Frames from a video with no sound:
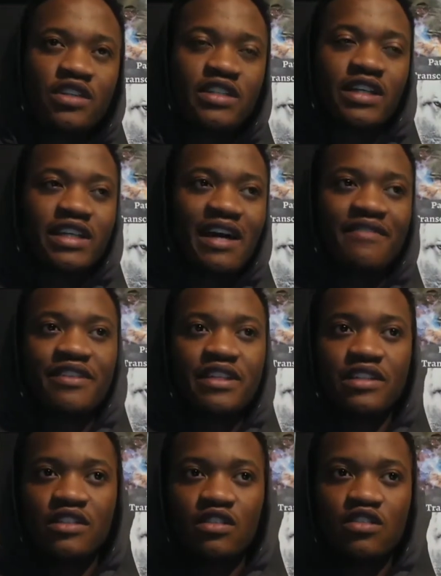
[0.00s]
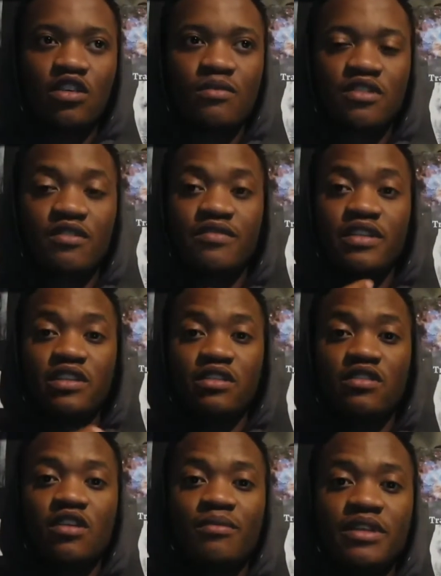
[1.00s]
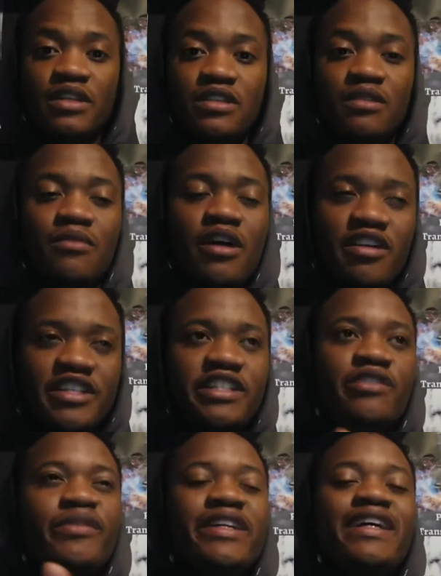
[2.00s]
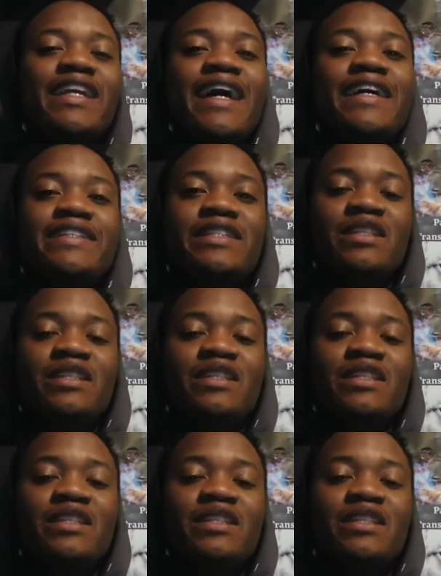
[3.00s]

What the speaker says: that govern it in terms of indeterminism are actually realized in